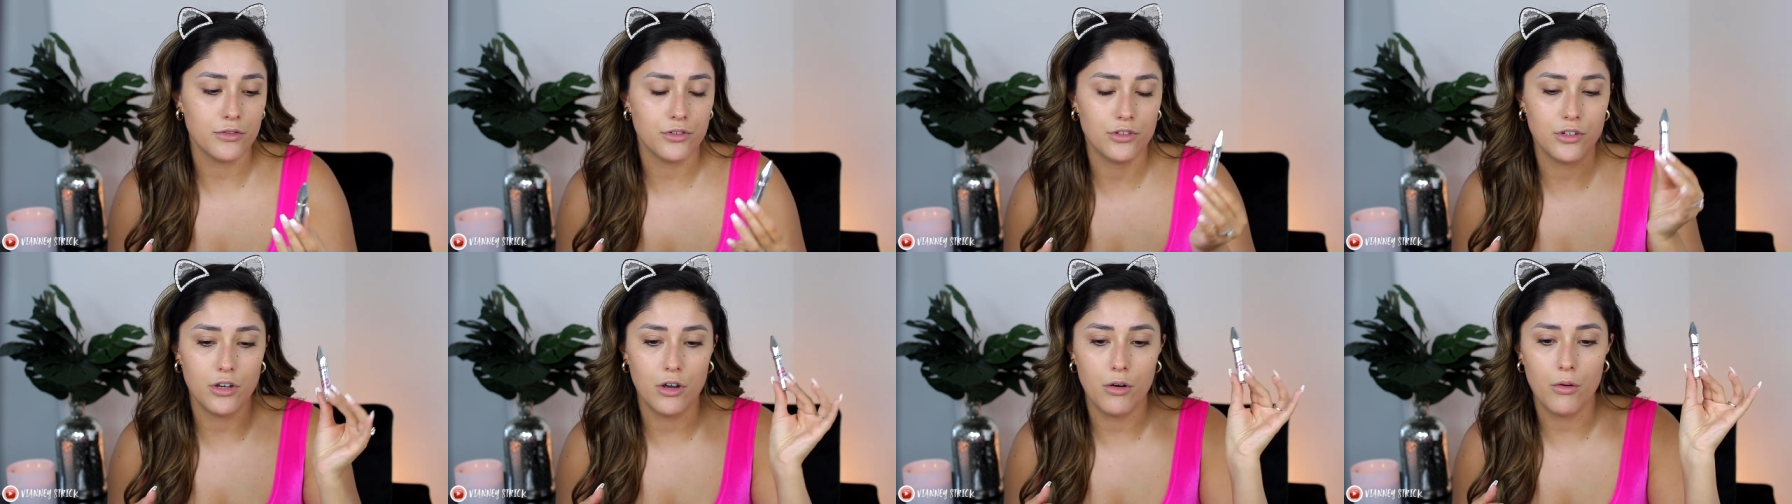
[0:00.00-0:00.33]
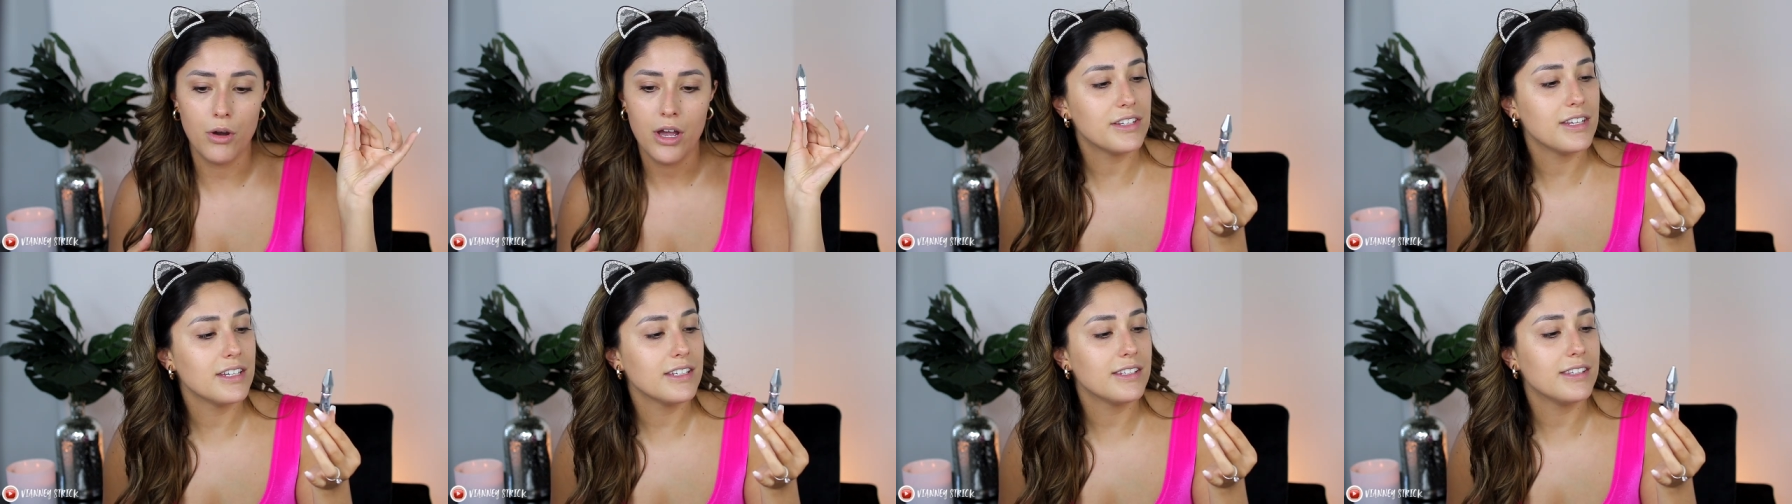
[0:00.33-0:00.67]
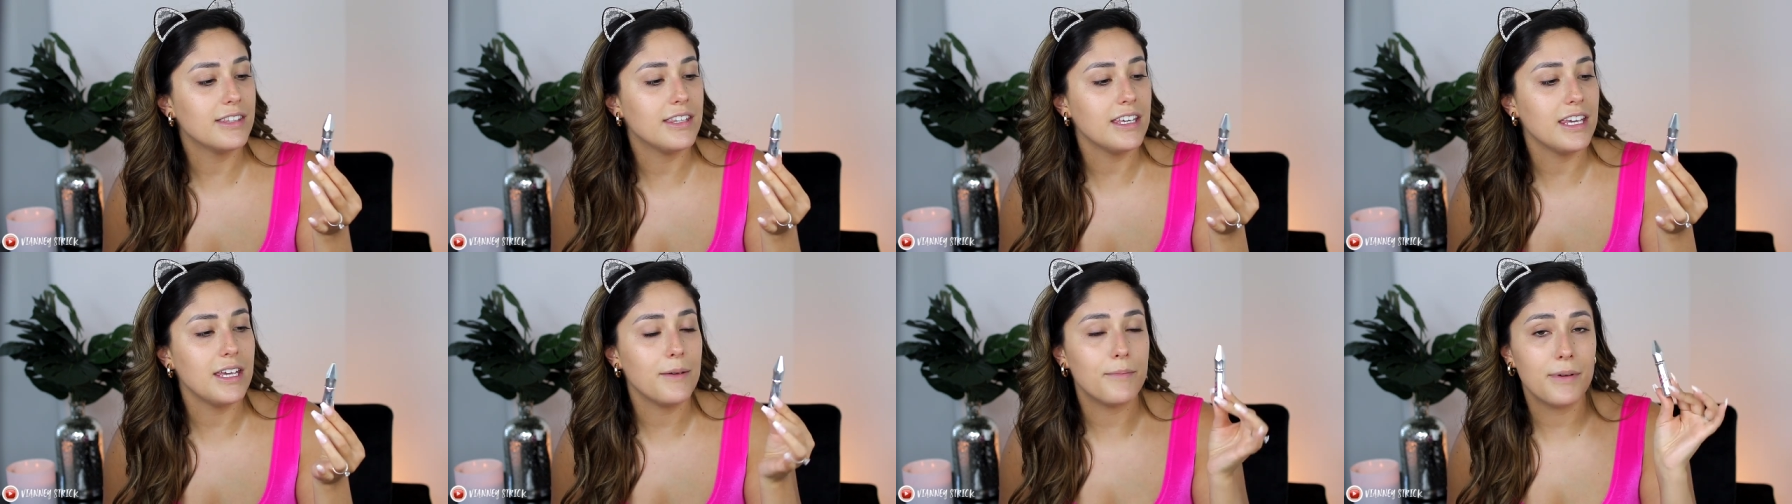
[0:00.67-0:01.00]
So this
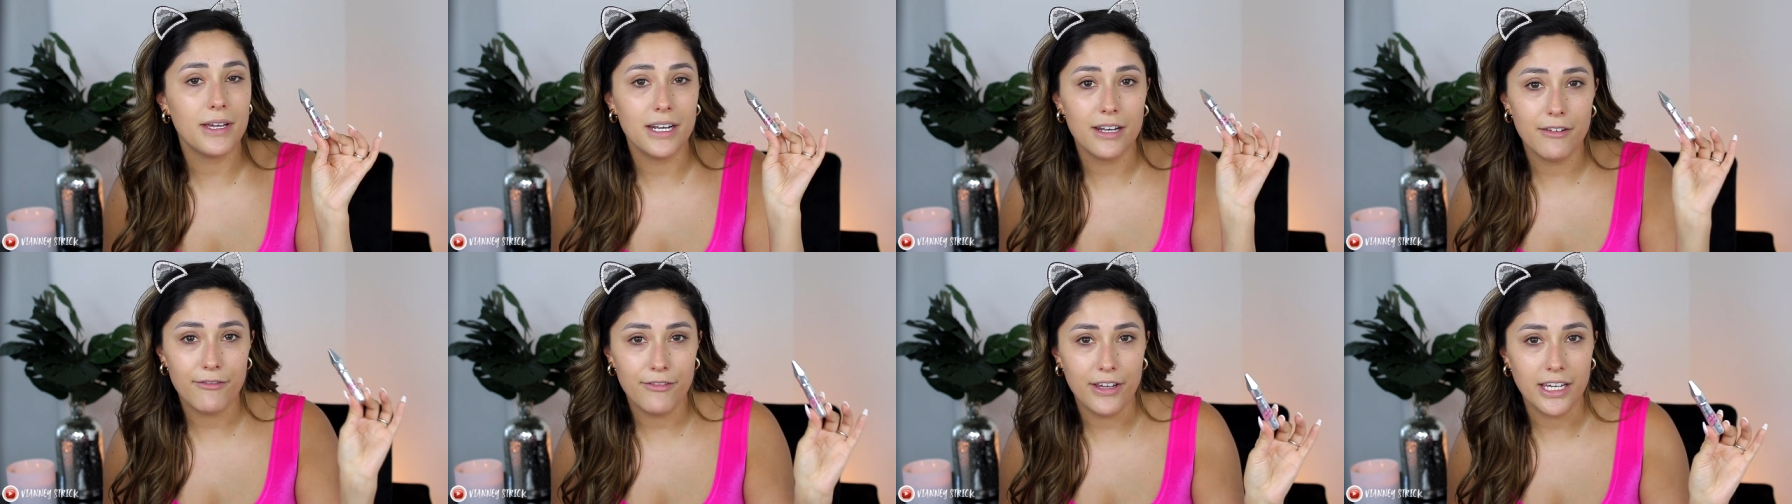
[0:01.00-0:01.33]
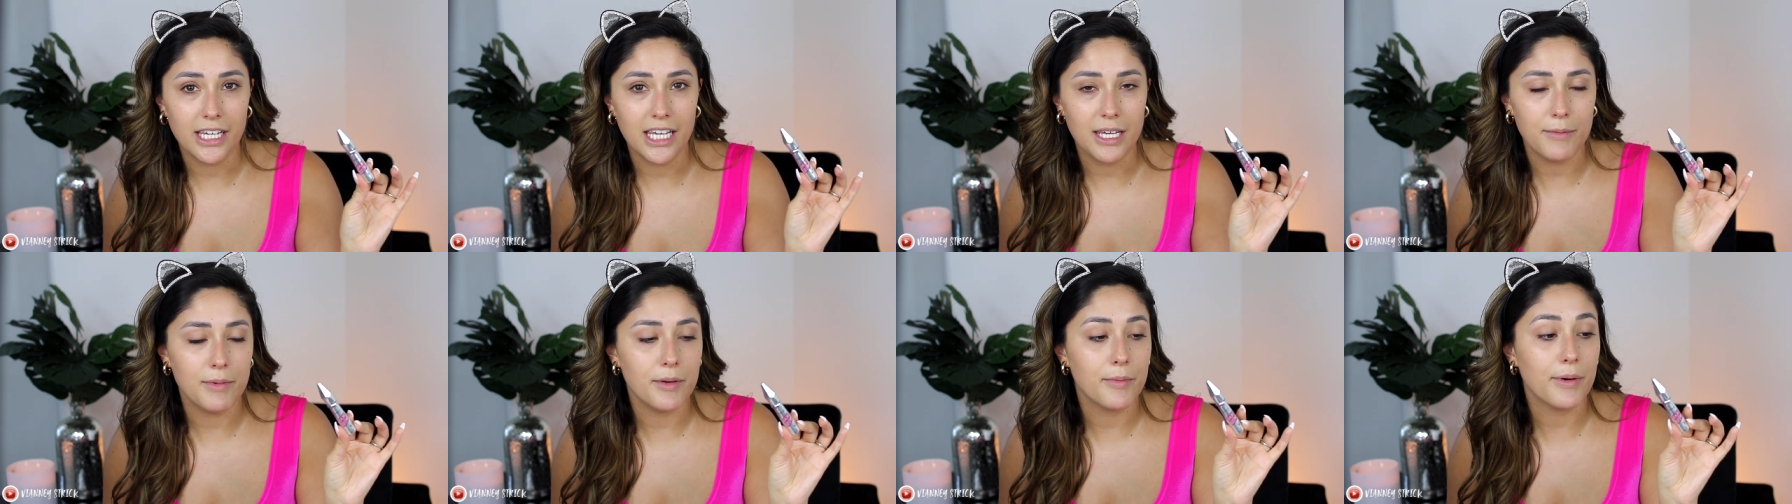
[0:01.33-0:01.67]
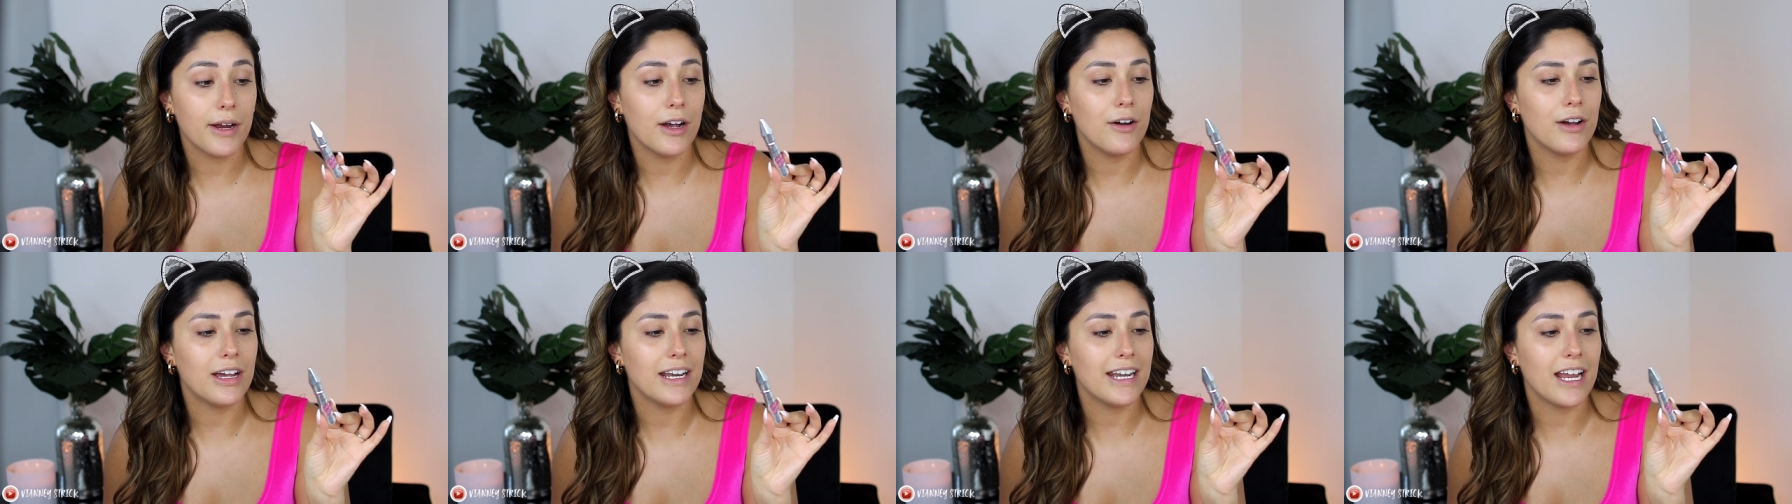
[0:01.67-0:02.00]
is the Benefit Gimme
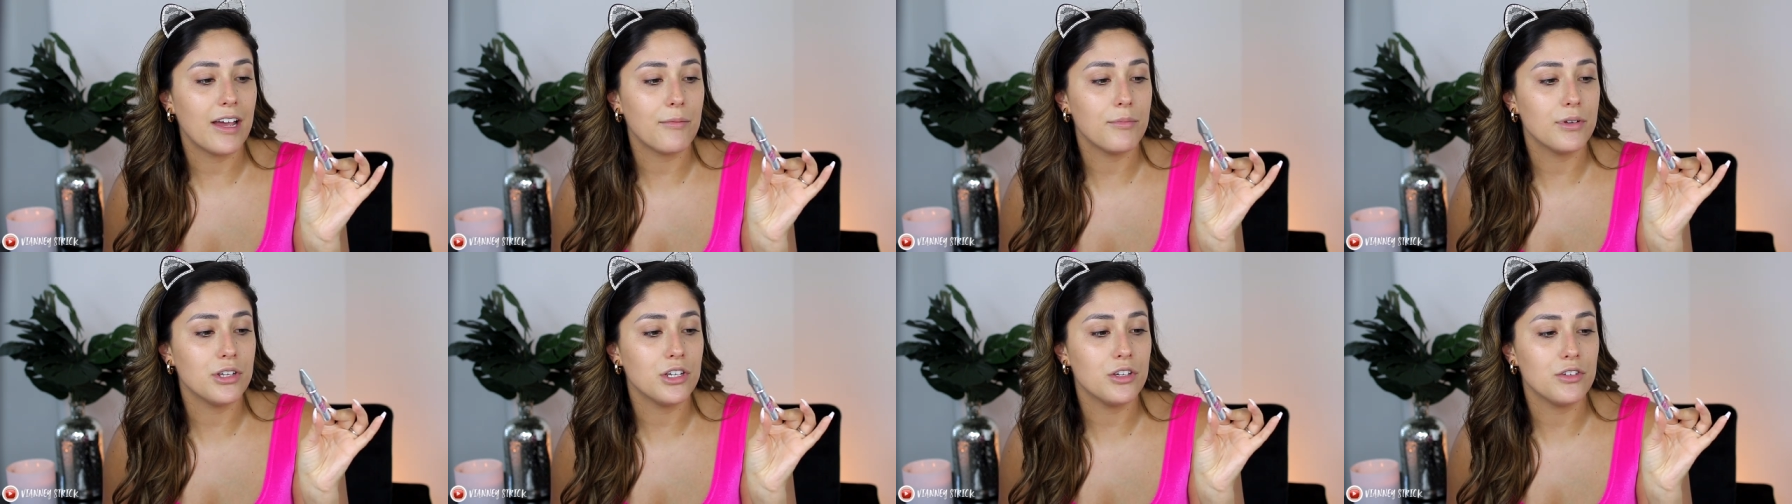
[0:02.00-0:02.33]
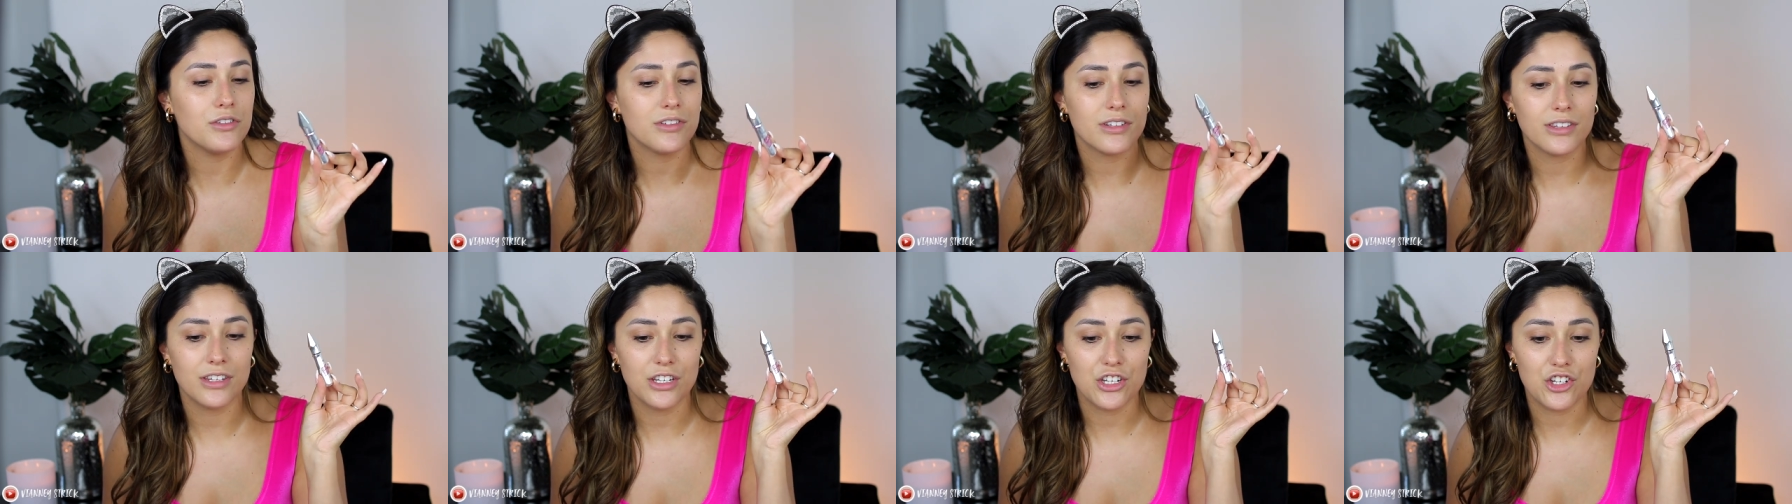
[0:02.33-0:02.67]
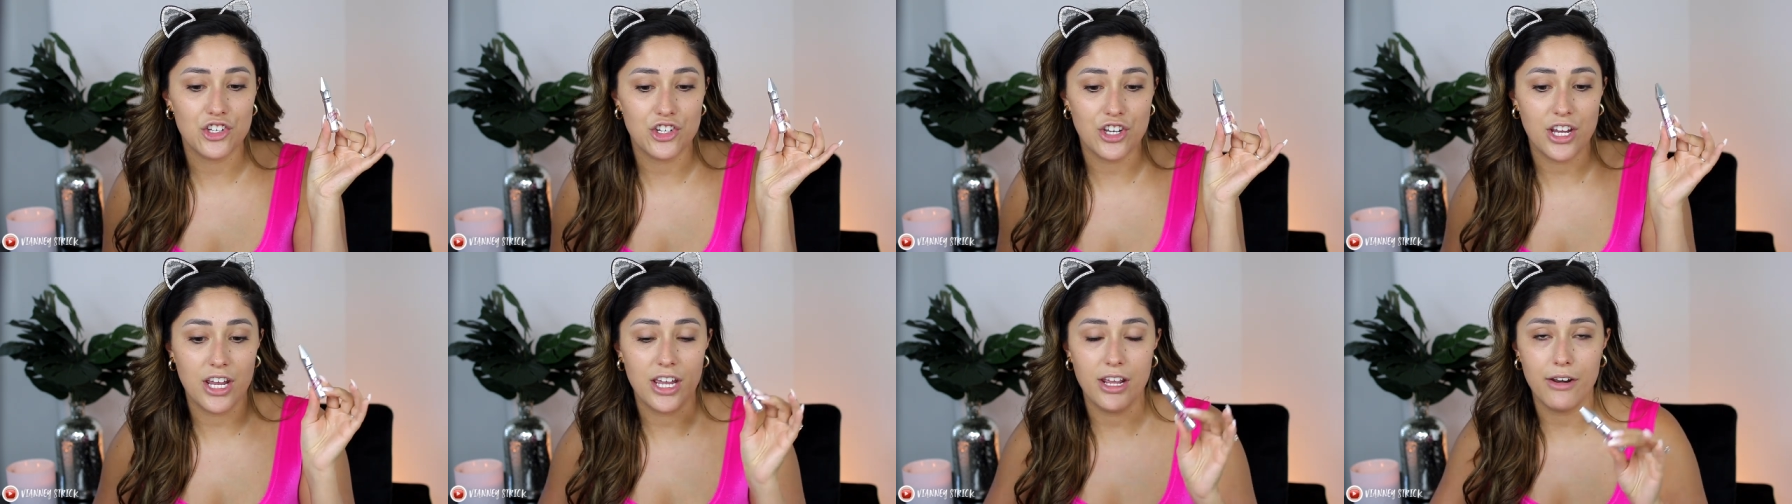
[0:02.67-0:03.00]
Brow and I've been using the
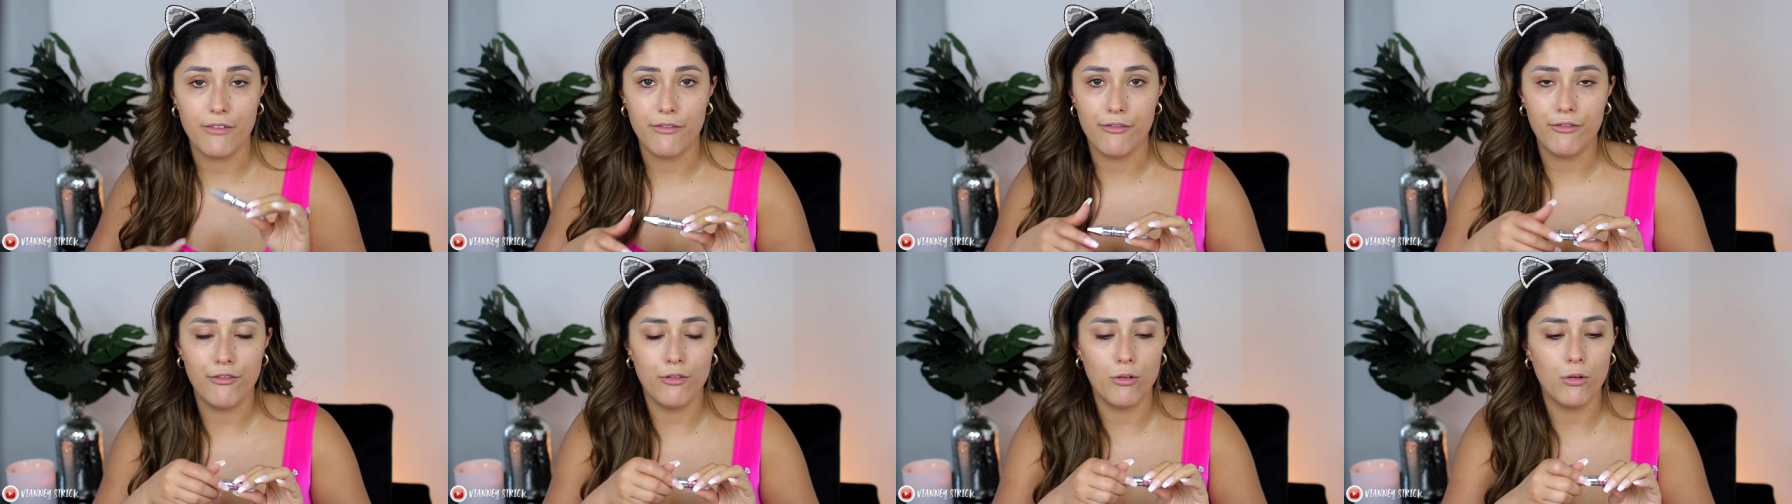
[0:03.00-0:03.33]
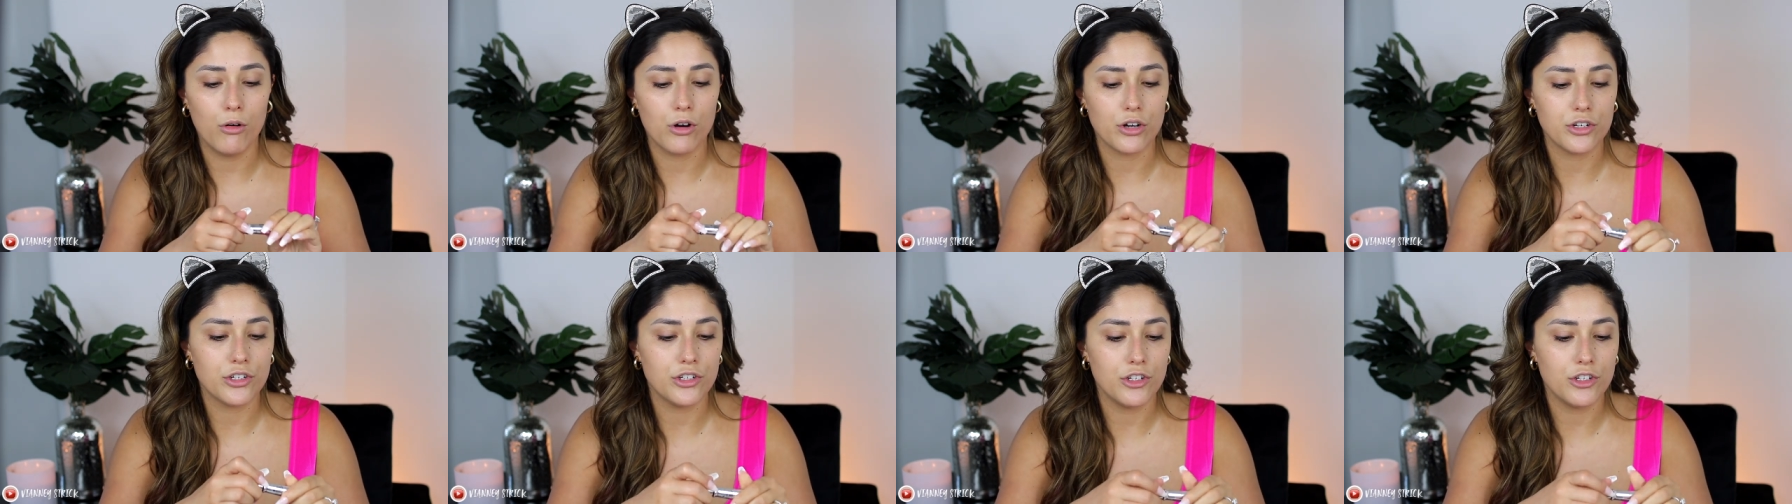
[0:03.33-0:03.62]
shade 4.